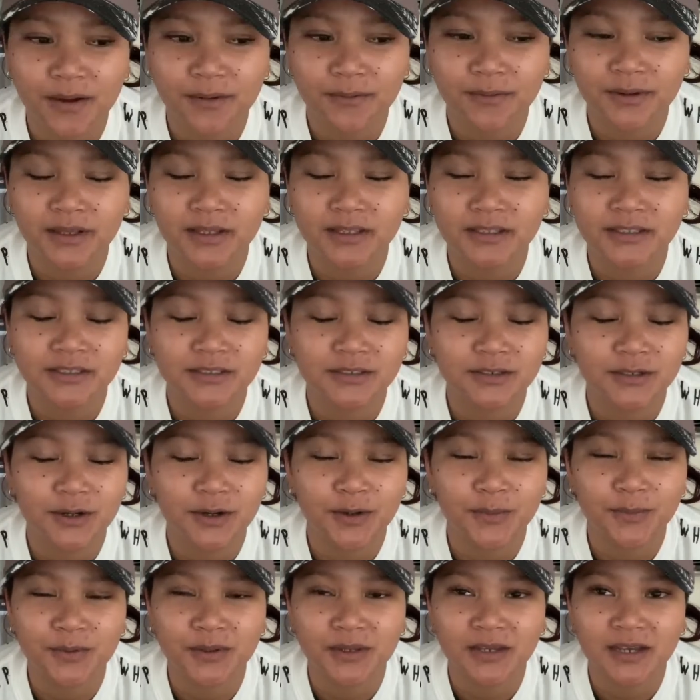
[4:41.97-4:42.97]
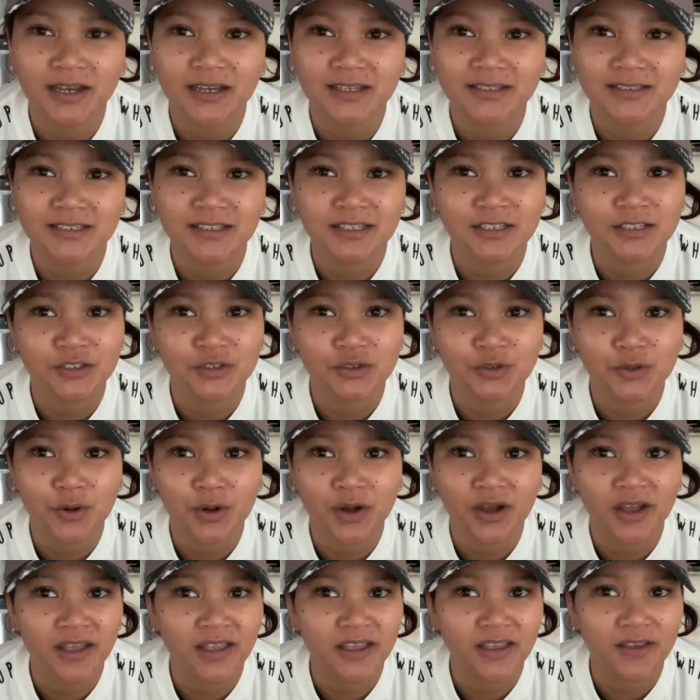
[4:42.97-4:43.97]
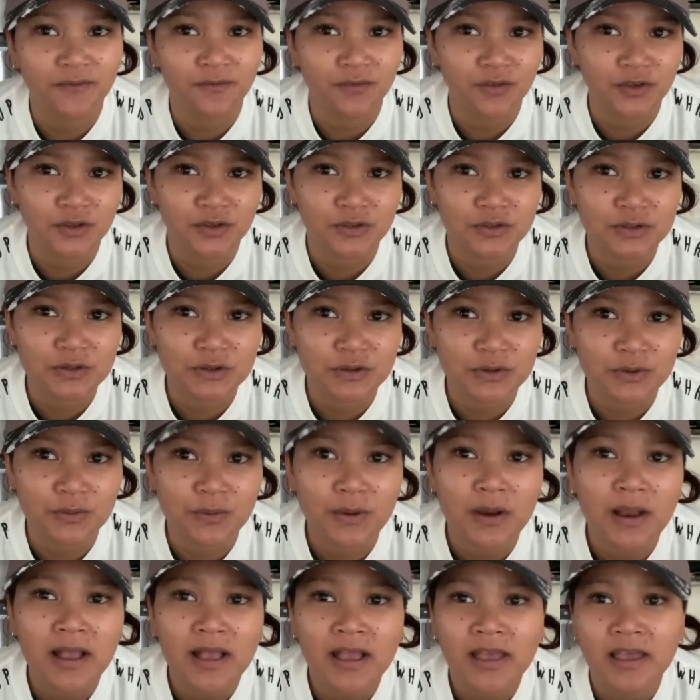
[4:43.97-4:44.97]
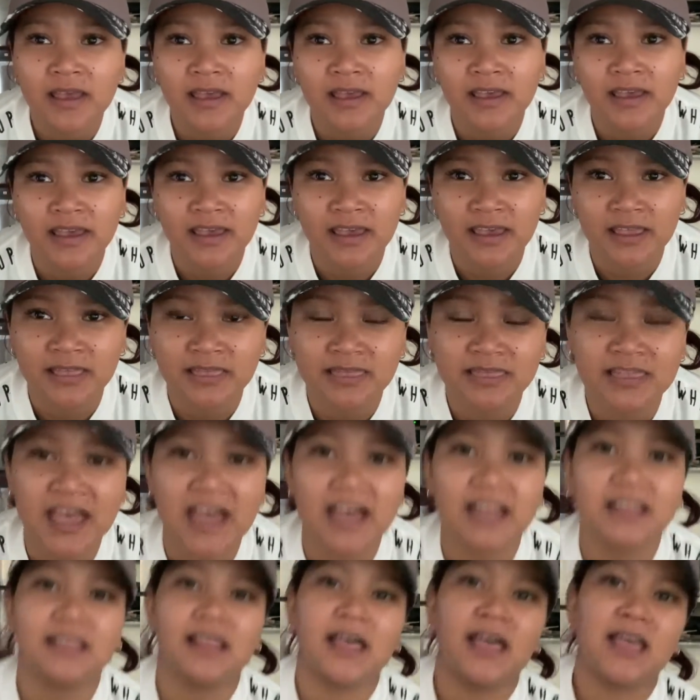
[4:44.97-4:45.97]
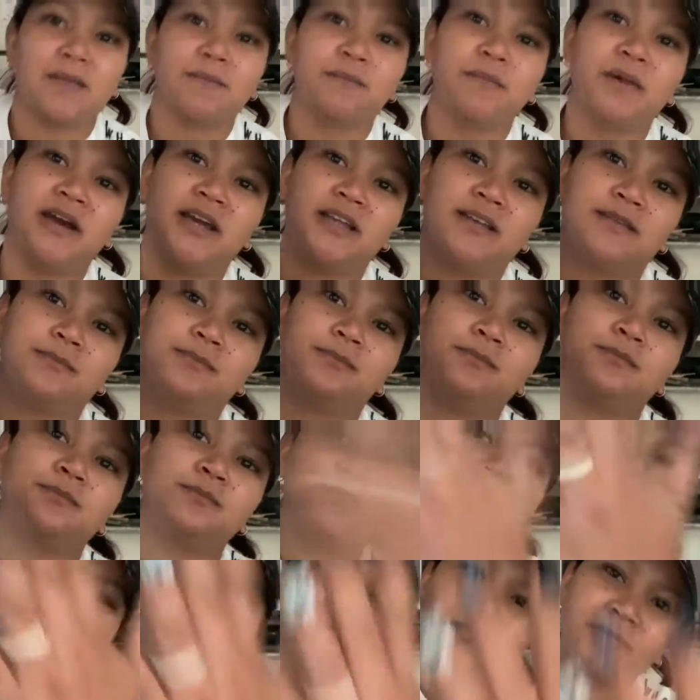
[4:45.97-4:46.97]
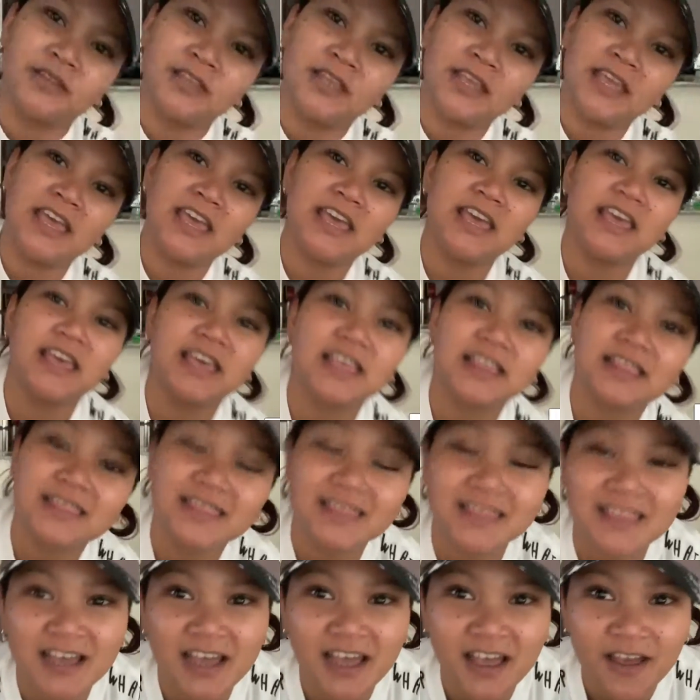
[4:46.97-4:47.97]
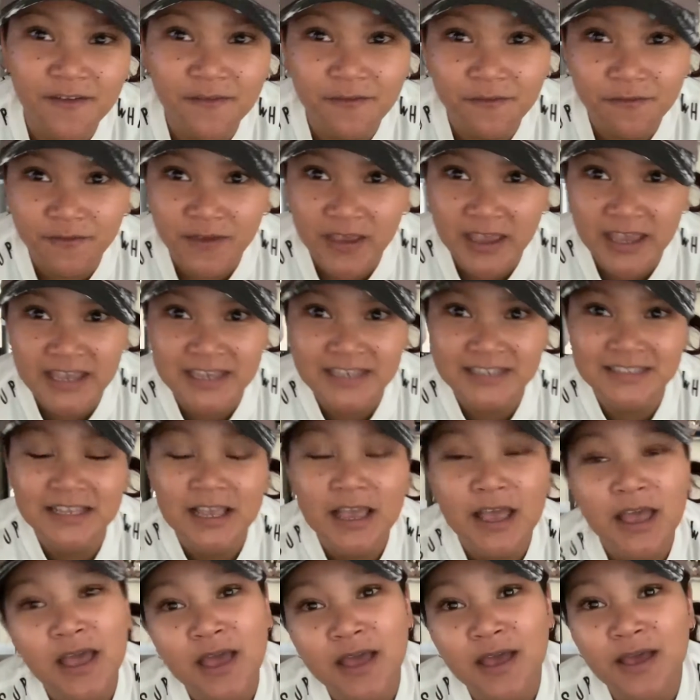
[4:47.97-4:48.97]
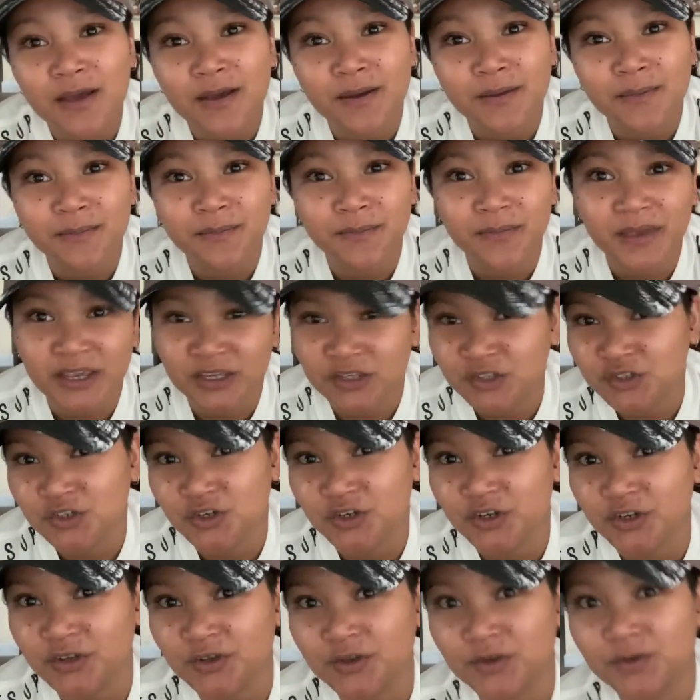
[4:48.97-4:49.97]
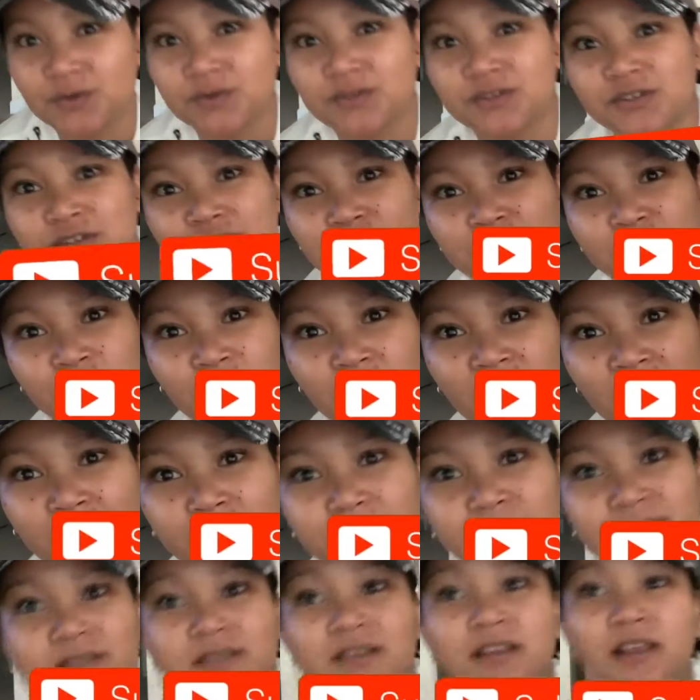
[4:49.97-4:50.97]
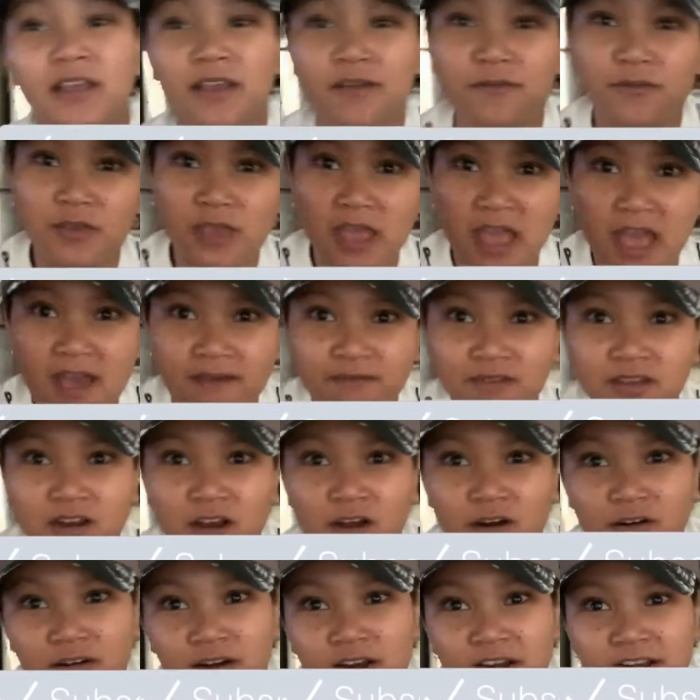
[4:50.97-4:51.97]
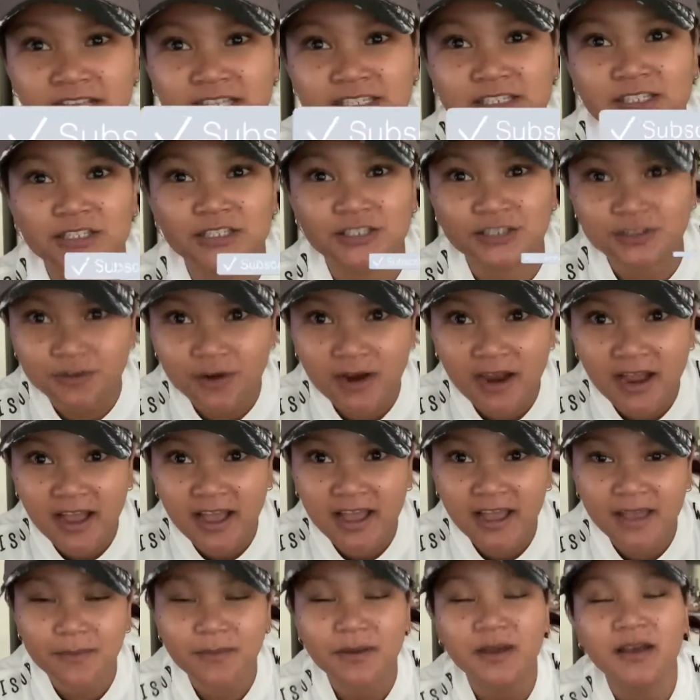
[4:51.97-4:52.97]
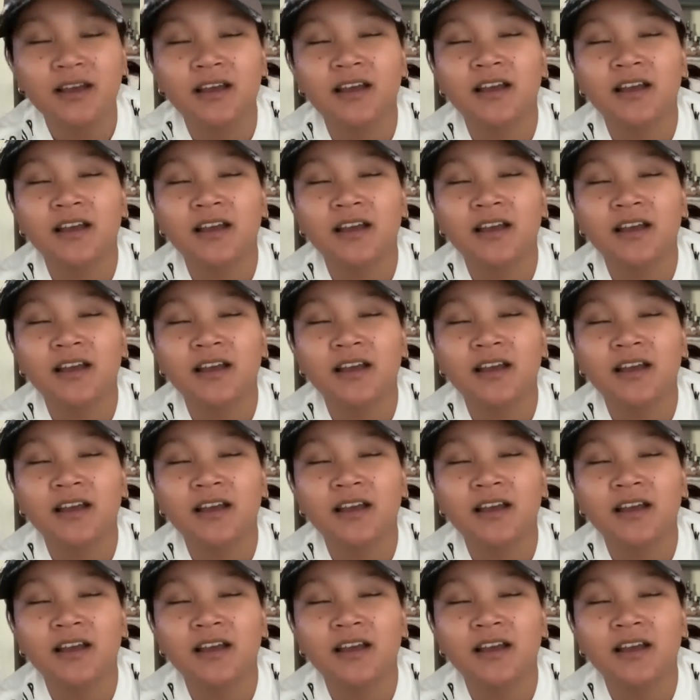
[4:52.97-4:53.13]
really do hope you guys enjoy. If you do, hit that like button in the face. Make sure you subscribe if you haven't already subscribed.